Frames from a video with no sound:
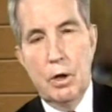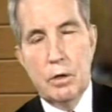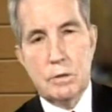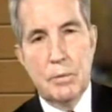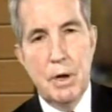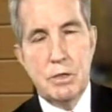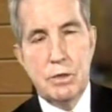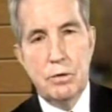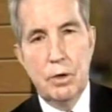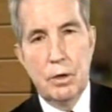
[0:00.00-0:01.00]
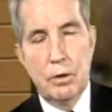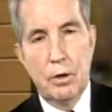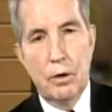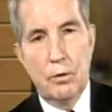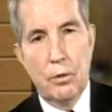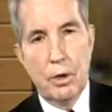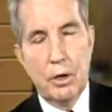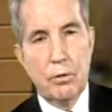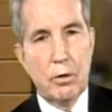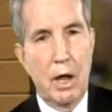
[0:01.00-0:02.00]
as I mentioned during
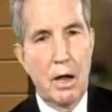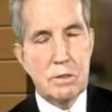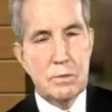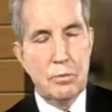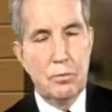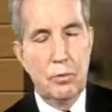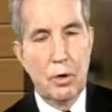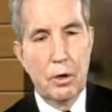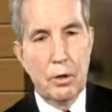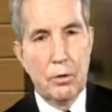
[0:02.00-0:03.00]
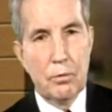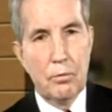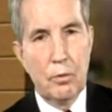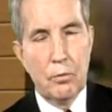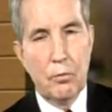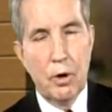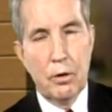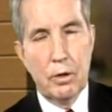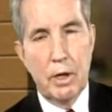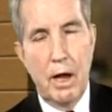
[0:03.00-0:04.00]
either last, one
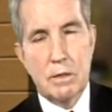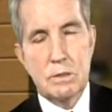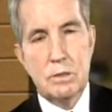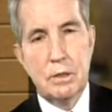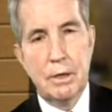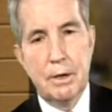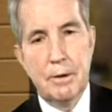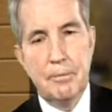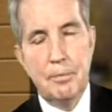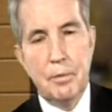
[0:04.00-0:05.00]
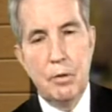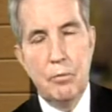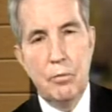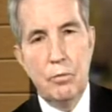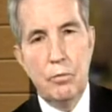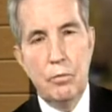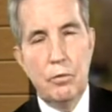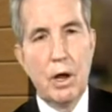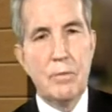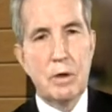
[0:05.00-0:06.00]
of the last
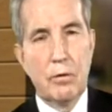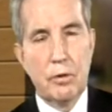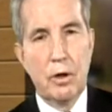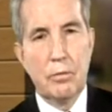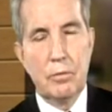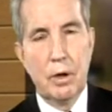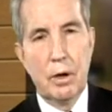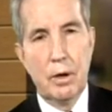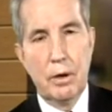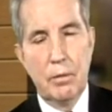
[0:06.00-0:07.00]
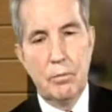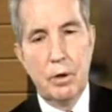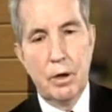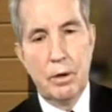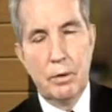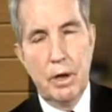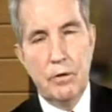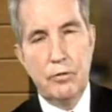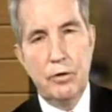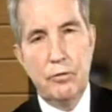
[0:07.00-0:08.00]
times I was on
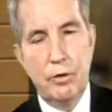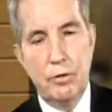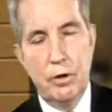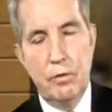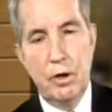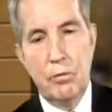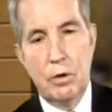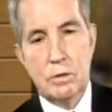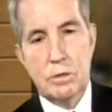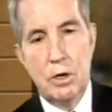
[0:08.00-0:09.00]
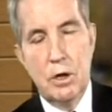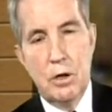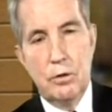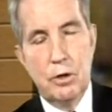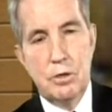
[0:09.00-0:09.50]
ACCTV, was the